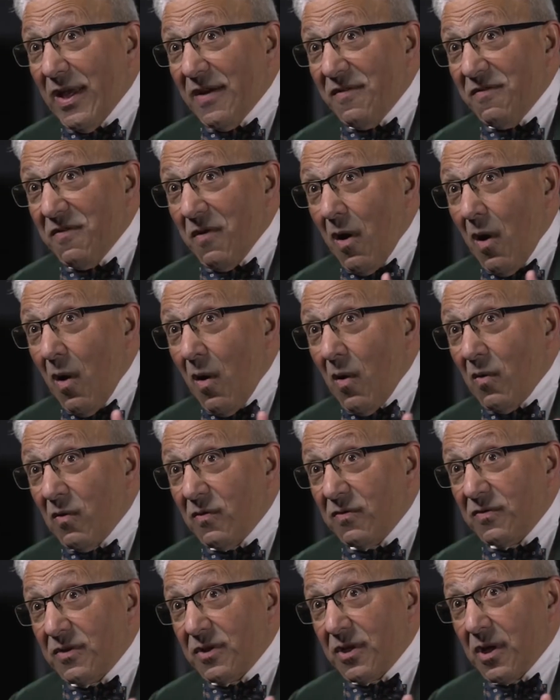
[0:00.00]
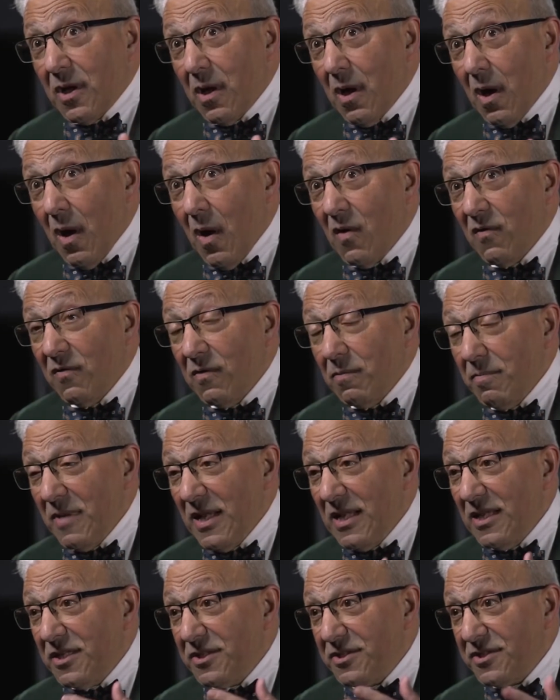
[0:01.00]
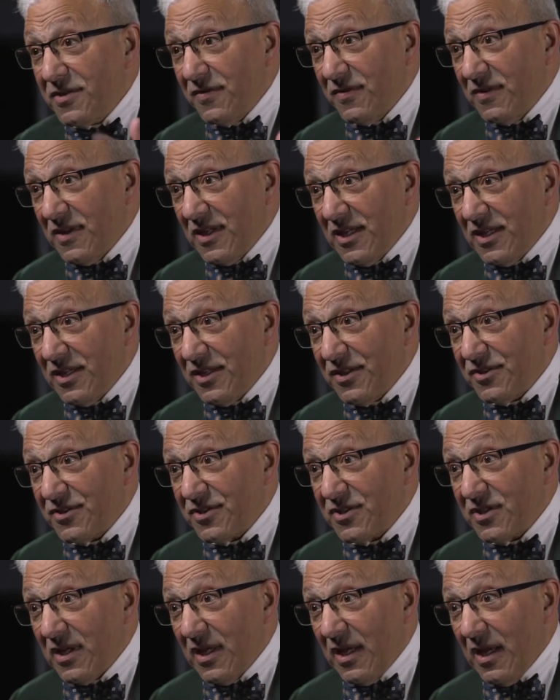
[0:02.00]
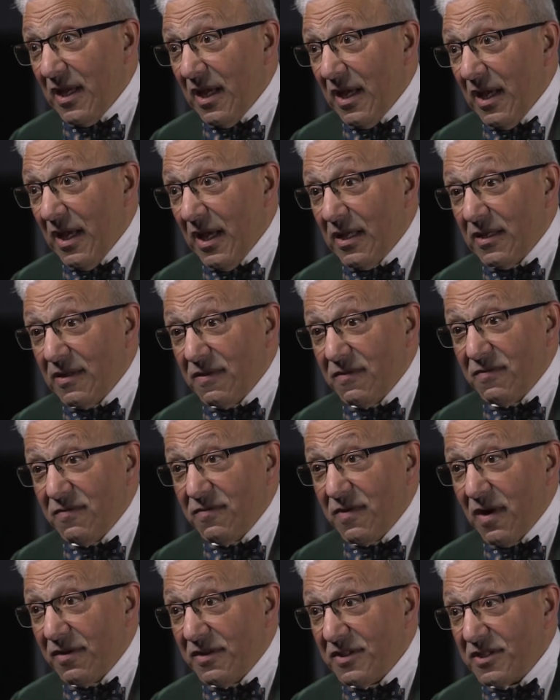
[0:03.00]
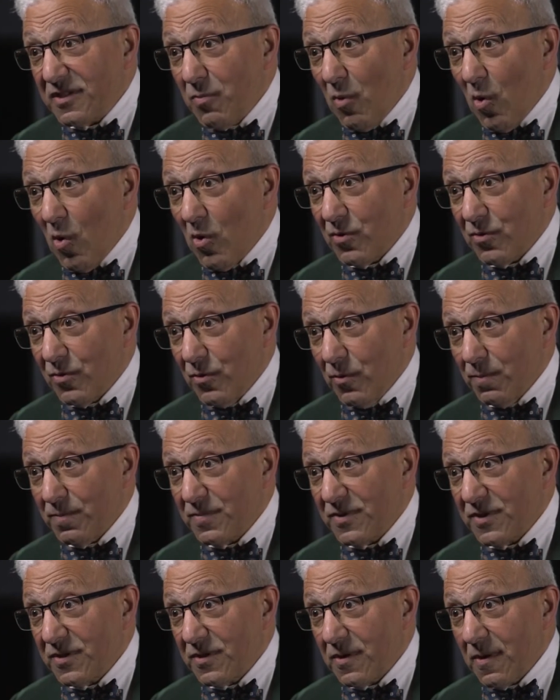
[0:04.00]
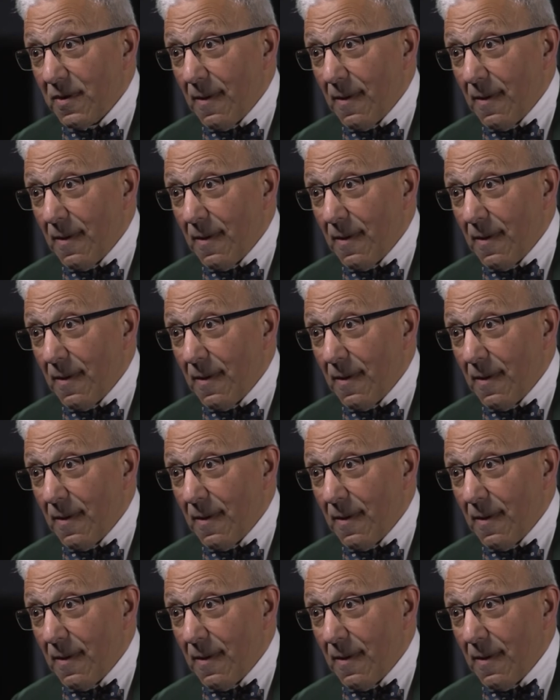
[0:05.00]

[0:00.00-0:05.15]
evolved over millions of years in very small groups.